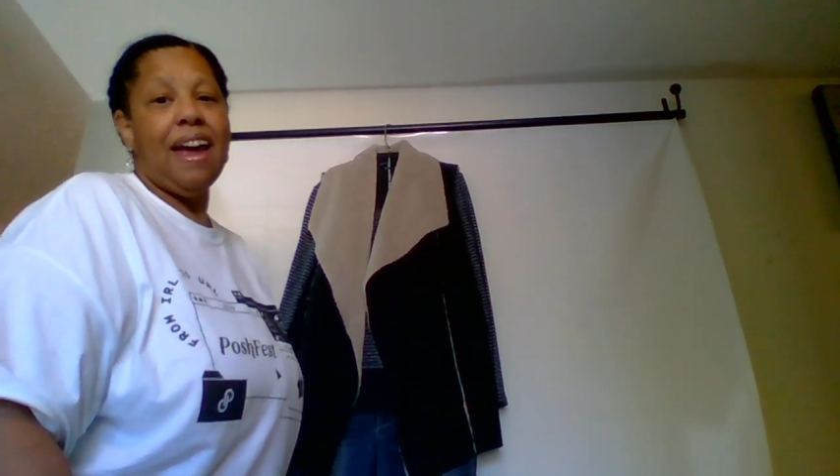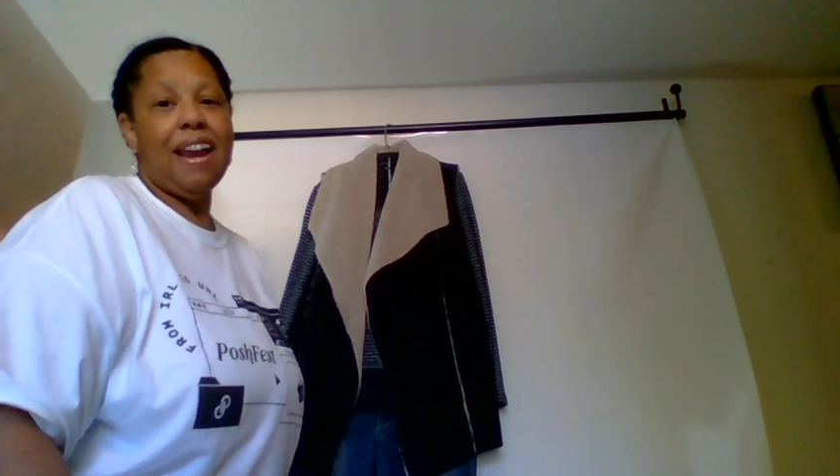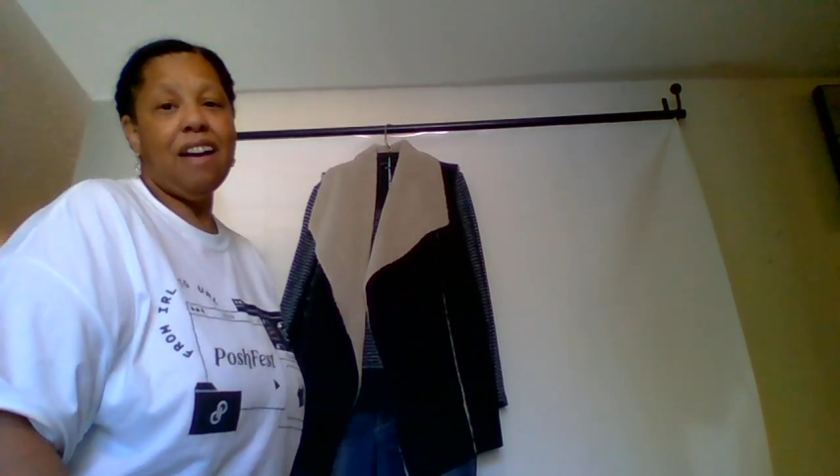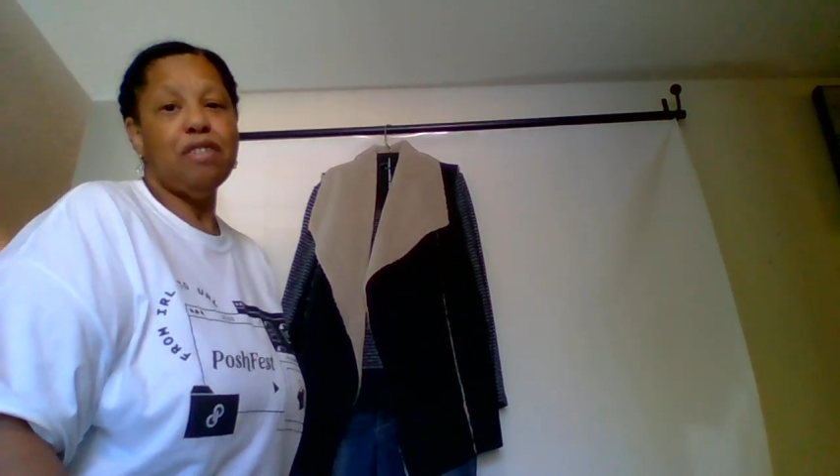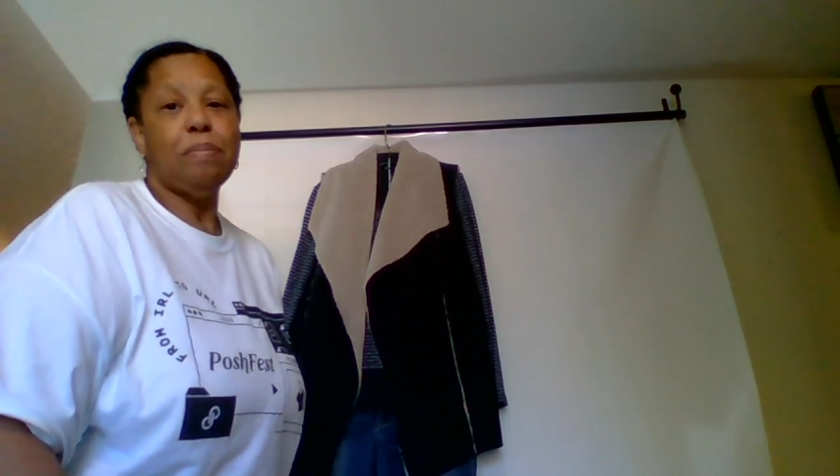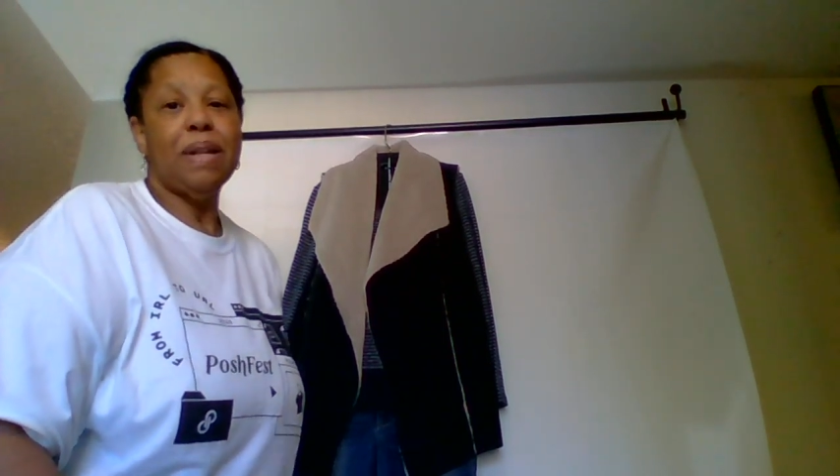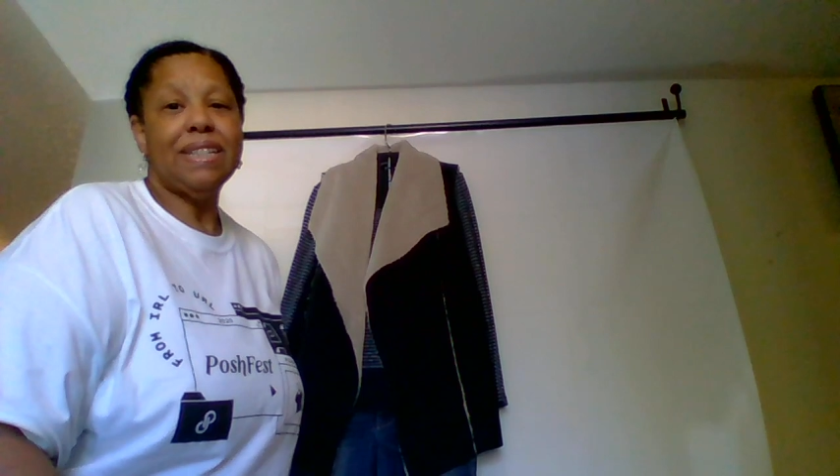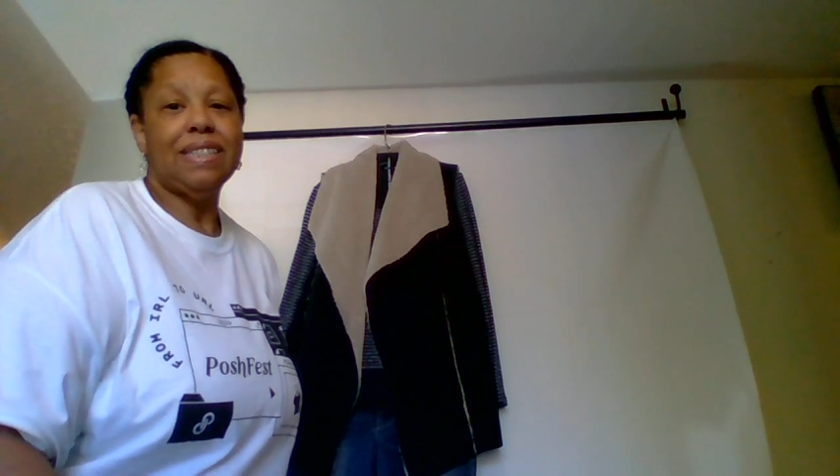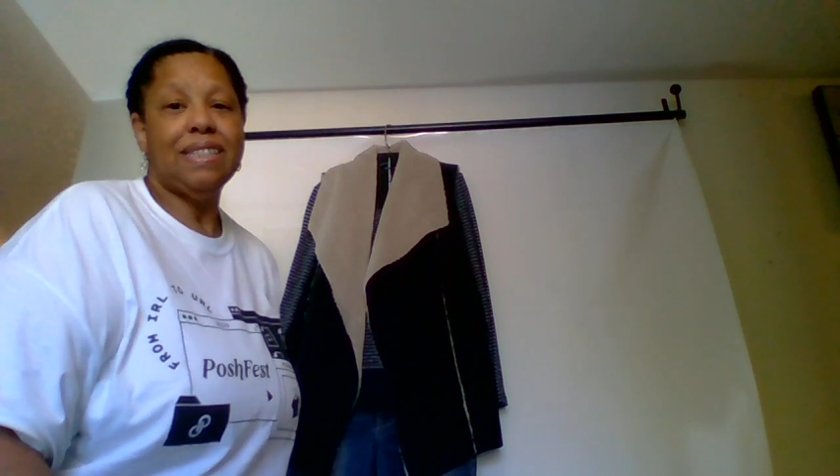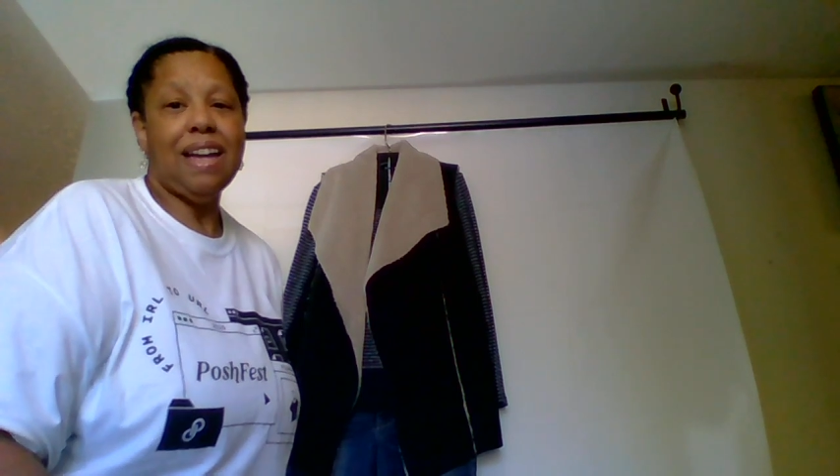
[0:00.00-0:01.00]
and have a
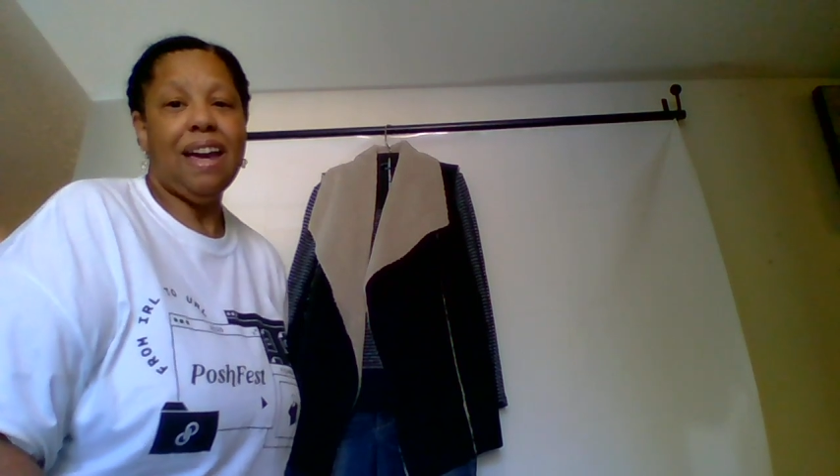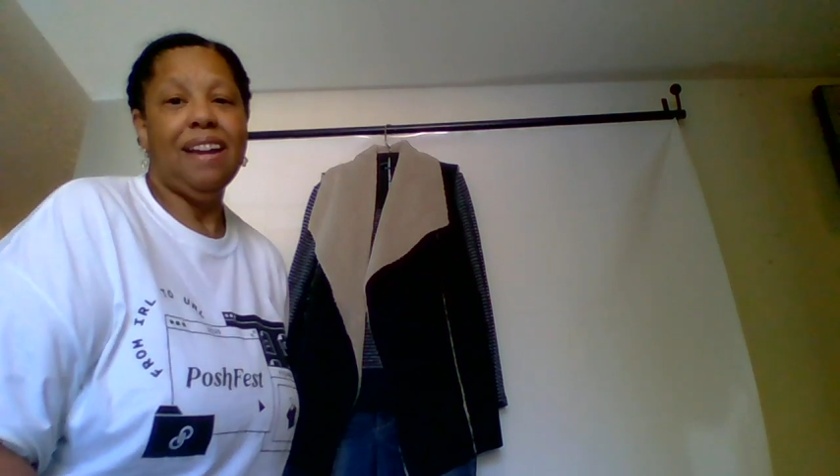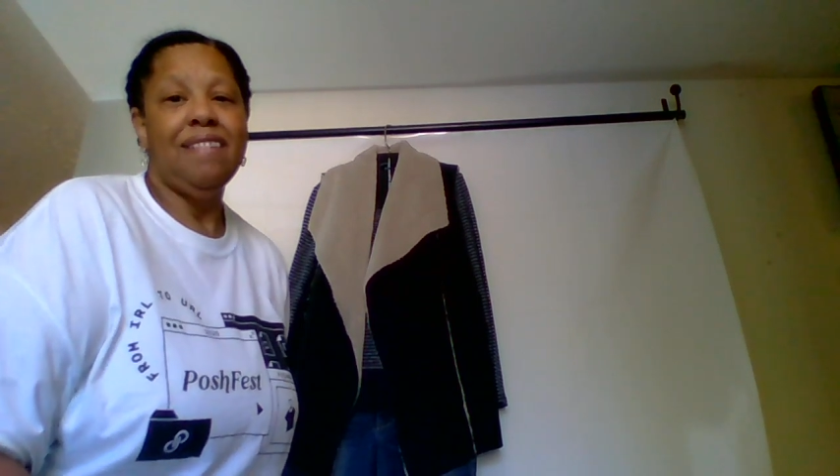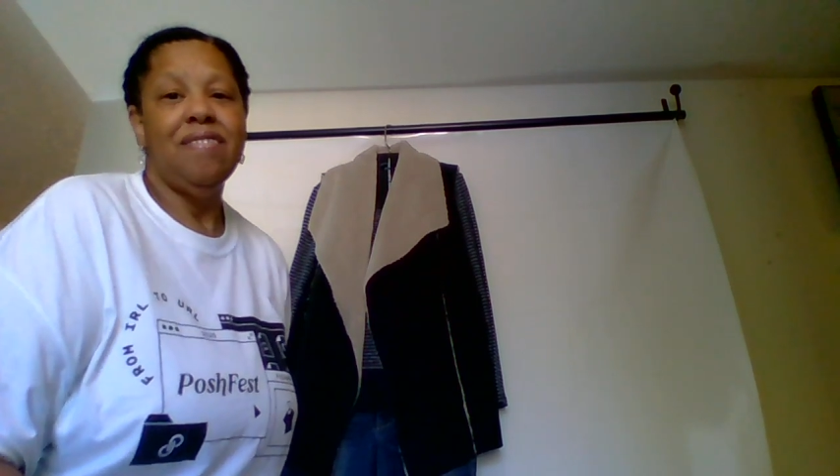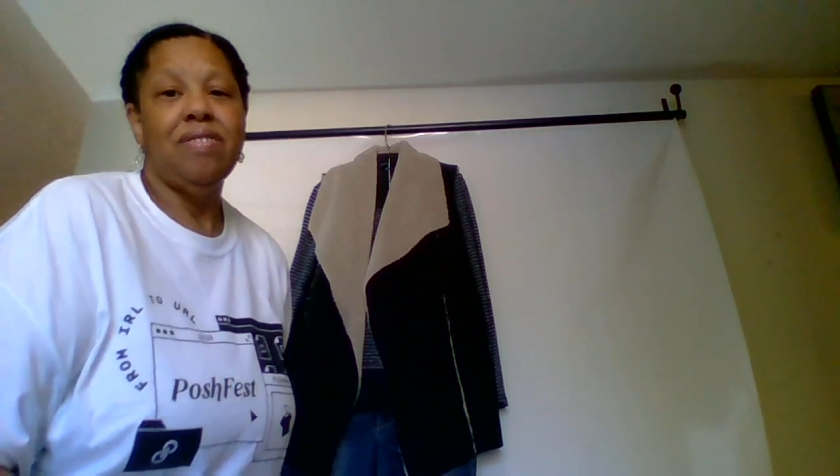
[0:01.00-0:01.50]
blessed day.